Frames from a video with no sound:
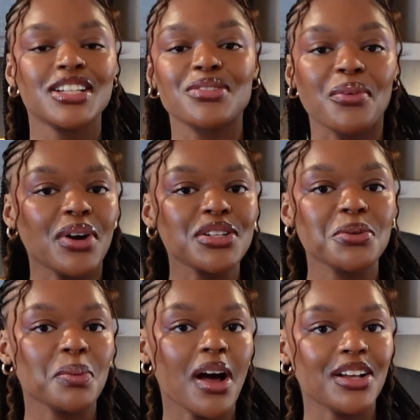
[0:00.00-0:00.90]
So I want
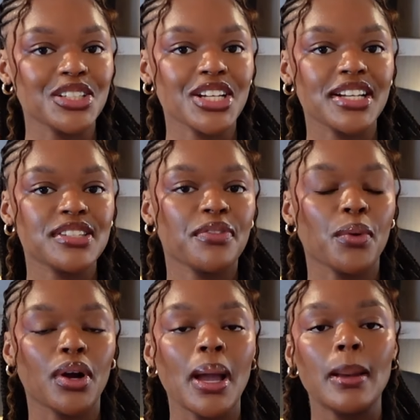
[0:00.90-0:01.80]
to apologize
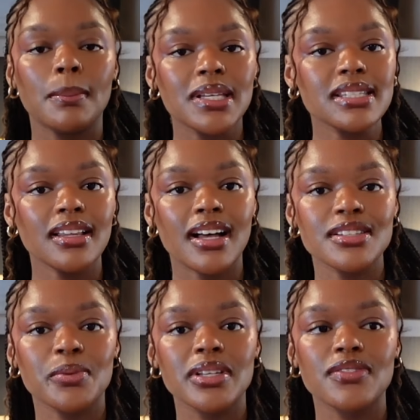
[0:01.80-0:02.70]
for missing
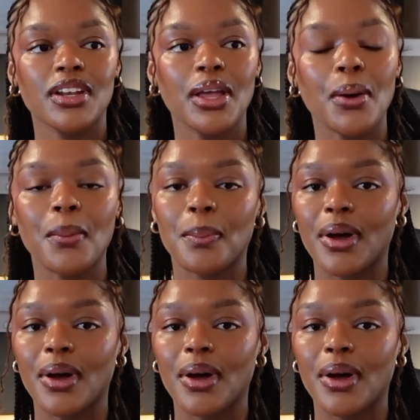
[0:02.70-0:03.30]
last week's video,